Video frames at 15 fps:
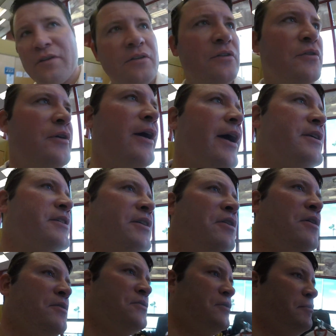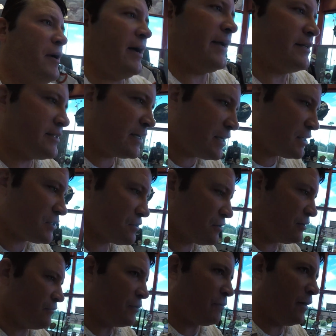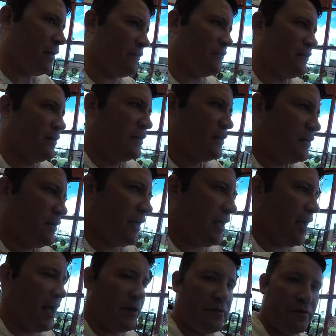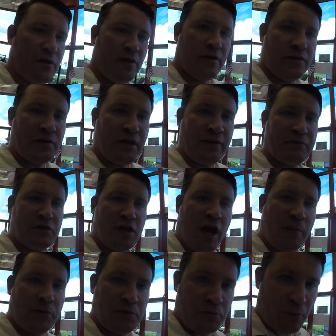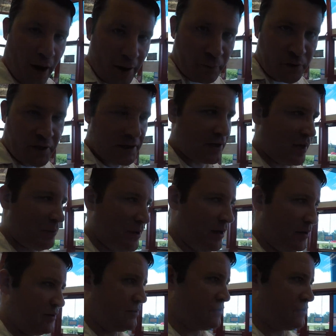You guys can also buy a t-shirt if you want. And the gift shop is right when you come in.